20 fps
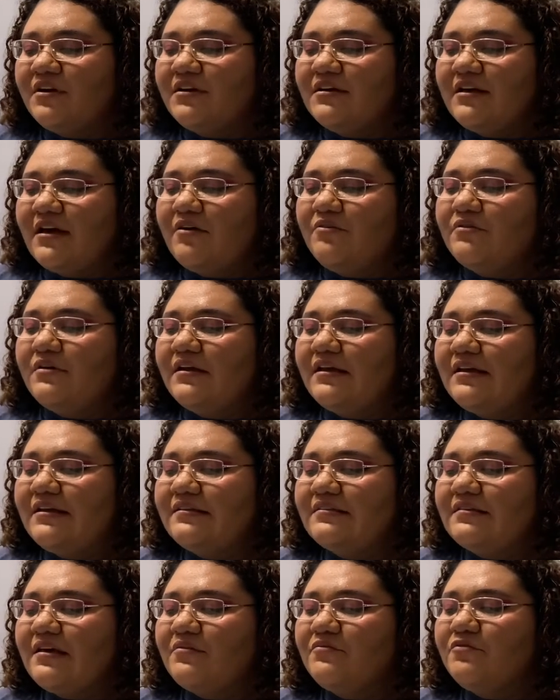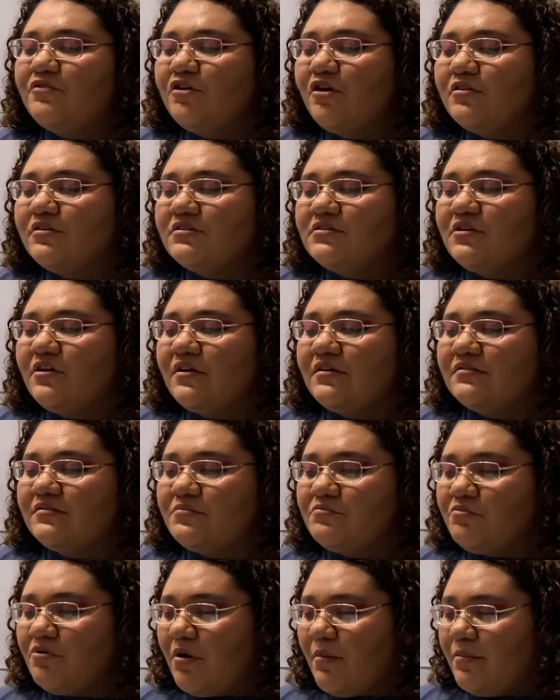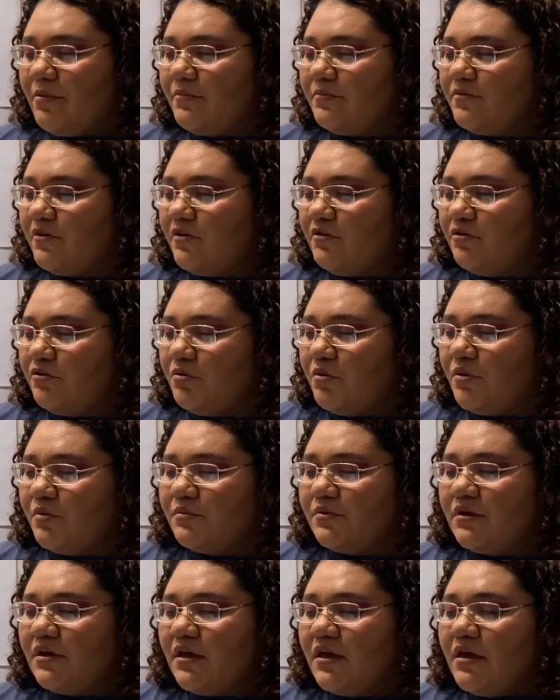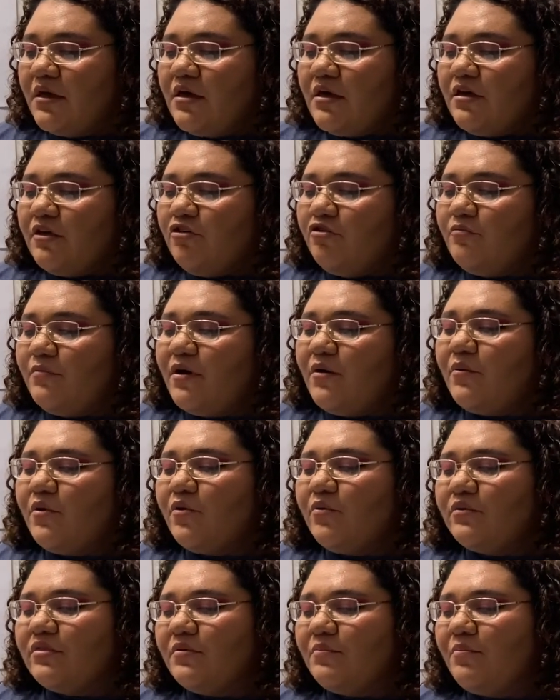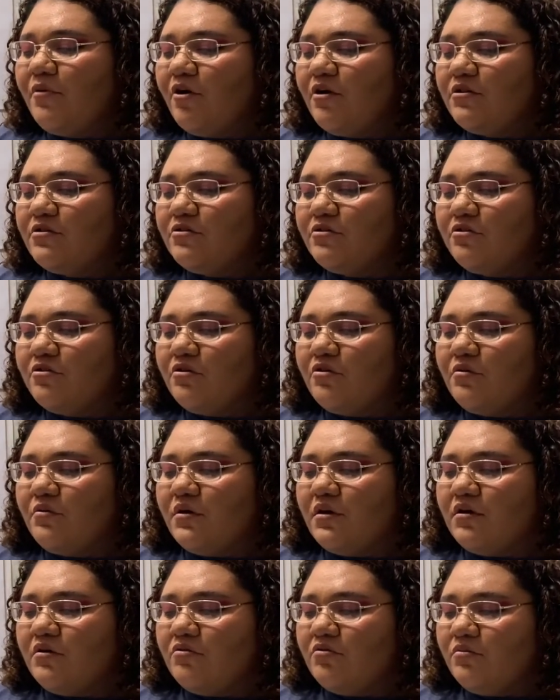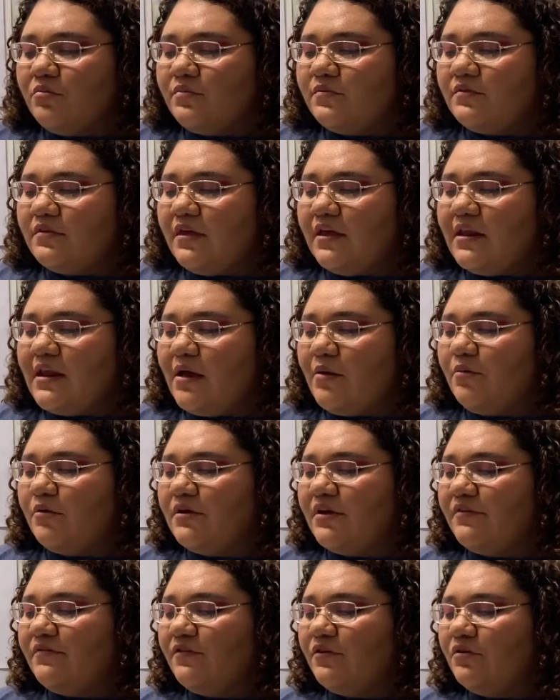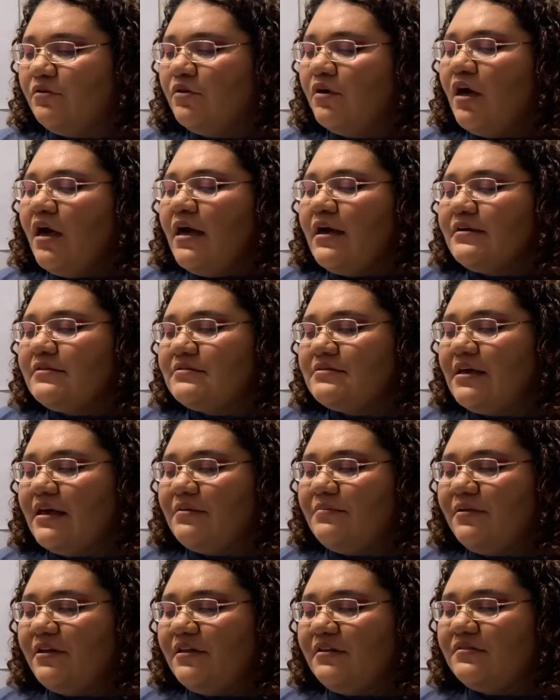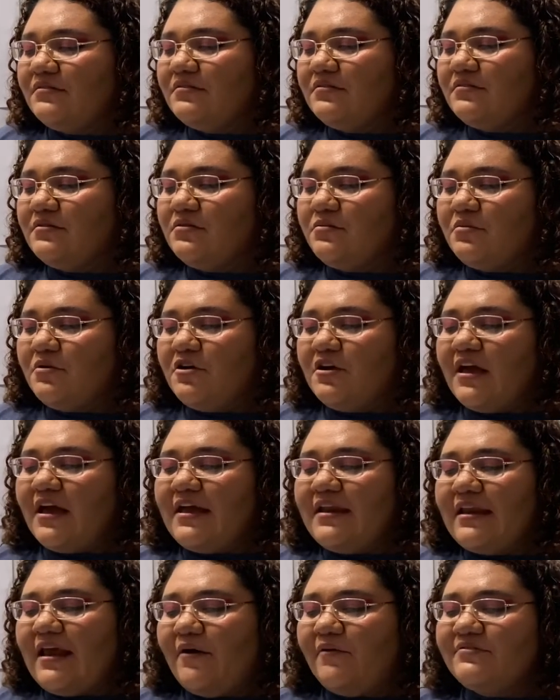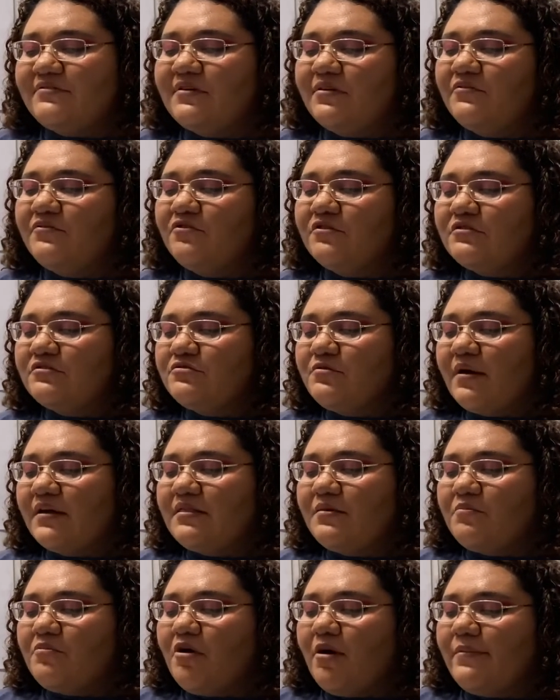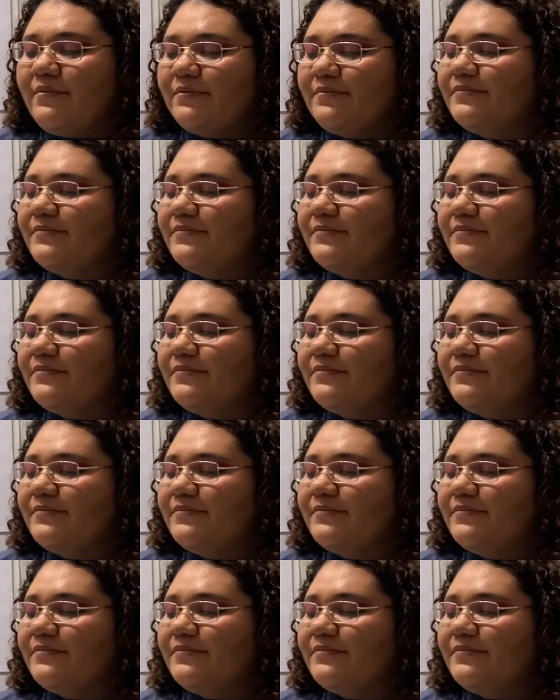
down, it is time for you to try some problems on your own. You may work with a partner or in groups, and I will give you 10 minutes to work. Now it's time for us to write the problems